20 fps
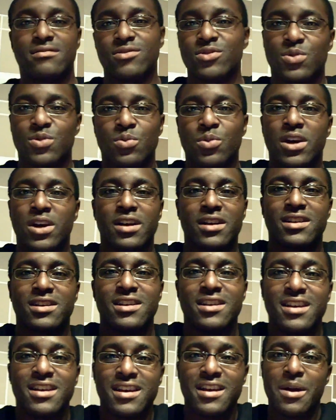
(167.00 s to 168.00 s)
doesn't work.
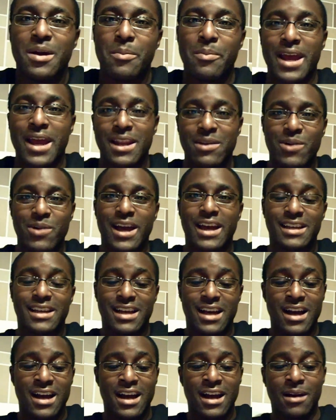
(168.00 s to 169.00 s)
But
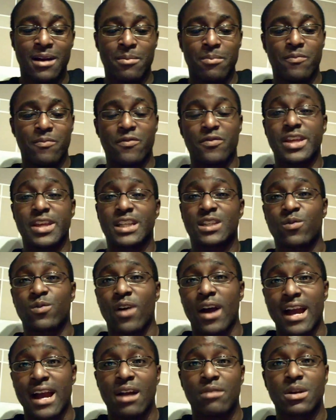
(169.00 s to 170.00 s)
anyway, for this
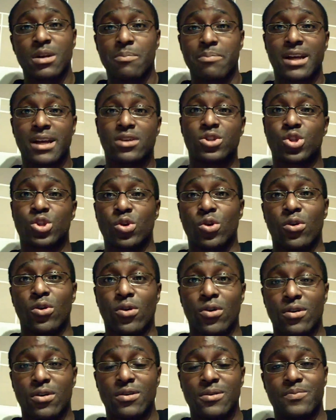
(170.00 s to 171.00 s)
fight I'm going to pick
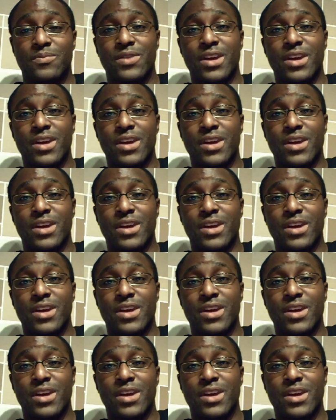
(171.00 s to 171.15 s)
Couture.